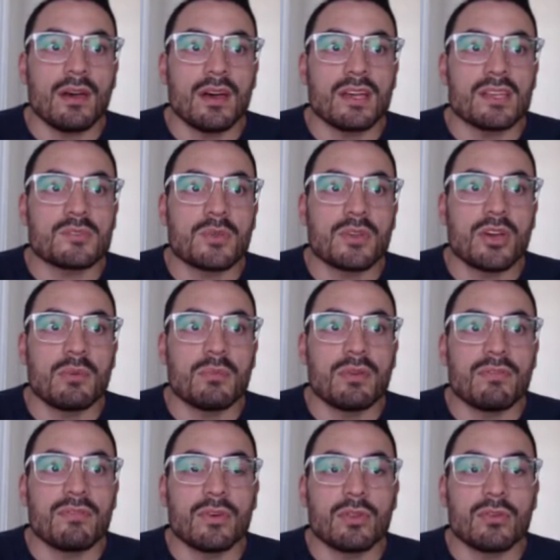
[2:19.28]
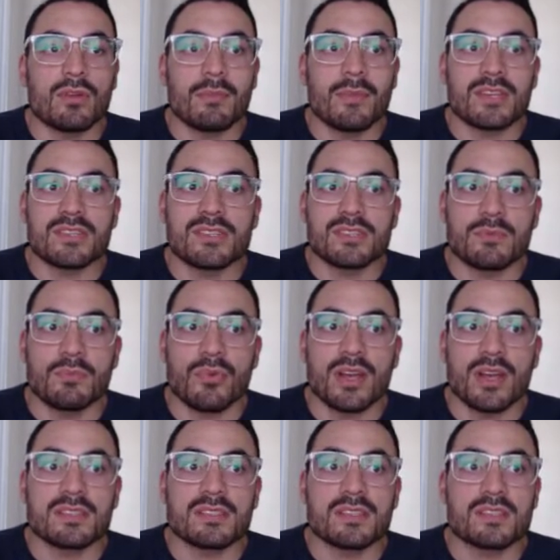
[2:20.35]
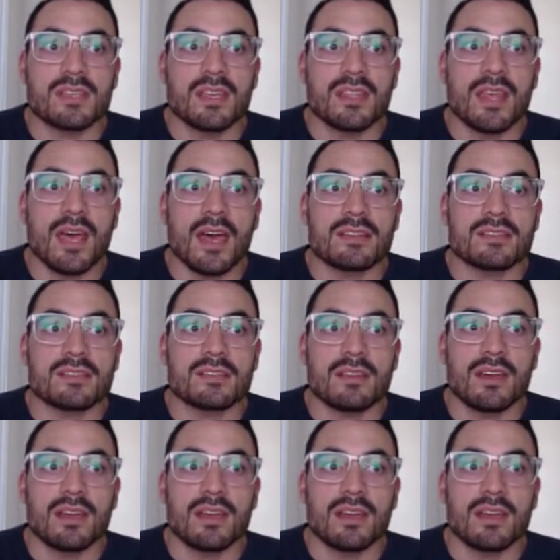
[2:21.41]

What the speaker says: As we go a bit further on, I'm actually surprised to see that